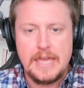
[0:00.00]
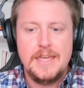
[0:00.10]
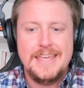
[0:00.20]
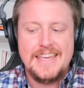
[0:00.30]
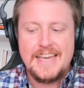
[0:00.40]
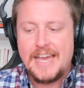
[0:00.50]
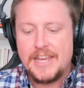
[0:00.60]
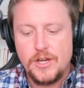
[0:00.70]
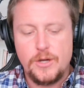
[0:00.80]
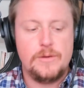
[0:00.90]
Okay.
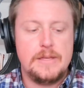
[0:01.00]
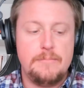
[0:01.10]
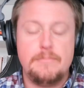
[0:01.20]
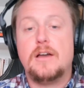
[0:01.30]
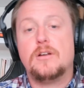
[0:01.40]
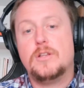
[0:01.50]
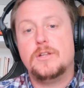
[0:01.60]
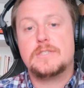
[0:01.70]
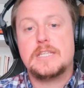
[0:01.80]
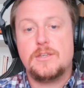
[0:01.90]
I know inbound
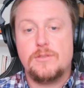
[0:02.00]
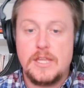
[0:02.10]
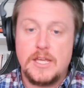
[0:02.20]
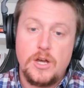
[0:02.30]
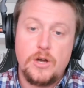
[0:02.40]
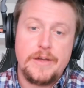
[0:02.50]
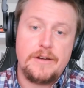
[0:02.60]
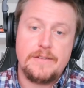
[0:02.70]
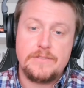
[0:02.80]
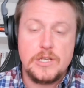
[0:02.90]
closing, you think, oh,
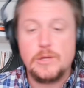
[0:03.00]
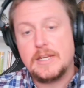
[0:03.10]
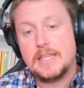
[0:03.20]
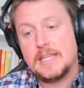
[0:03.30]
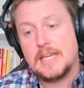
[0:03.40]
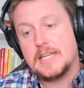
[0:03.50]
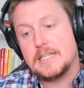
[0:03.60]
I don't have to do anything.